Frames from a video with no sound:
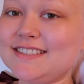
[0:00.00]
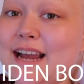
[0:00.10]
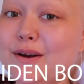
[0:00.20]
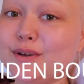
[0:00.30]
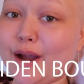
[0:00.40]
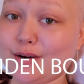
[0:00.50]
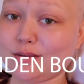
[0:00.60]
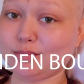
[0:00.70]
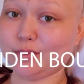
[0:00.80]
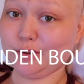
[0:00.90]

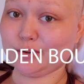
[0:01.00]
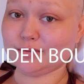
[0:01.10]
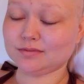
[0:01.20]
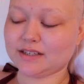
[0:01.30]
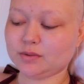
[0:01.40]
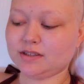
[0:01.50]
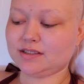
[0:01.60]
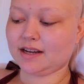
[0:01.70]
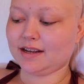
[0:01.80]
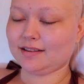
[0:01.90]
tuinkruidenbouillon, as we
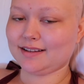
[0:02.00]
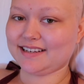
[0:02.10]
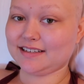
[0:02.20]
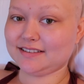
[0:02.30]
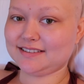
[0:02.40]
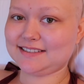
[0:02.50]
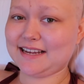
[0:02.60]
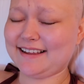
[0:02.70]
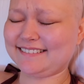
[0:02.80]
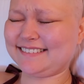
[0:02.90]
say in the Netherlands.
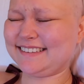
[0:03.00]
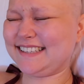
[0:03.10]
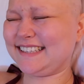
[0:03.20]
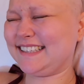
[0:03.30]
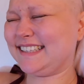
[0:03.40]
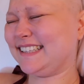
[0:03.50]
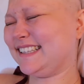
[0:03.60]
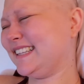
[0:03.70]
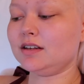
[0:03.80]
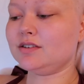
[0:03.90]

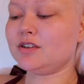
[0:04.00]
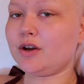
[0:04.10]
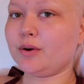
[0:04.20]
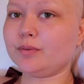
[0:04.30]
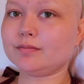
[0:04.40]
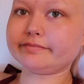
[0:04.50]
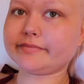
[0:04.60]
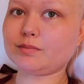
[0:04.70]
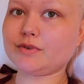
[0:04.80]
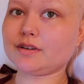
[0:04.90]
So
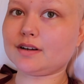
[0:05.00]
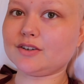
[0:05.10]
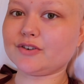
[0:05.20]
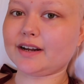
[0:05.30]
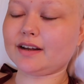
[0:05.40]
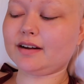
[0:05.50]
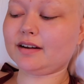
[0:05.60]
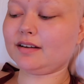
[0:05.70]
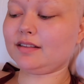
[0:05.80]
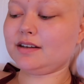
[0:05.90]
I'm just gonna
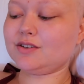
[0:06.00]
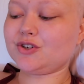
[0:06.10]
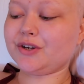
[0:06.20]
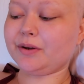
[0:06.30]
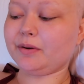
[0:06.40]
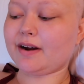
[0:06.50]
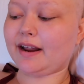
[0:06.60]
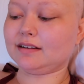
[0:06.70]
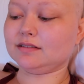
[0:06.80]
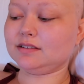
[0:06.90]
drink these two,
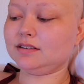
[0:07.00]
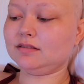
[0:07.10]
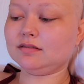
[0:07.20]
and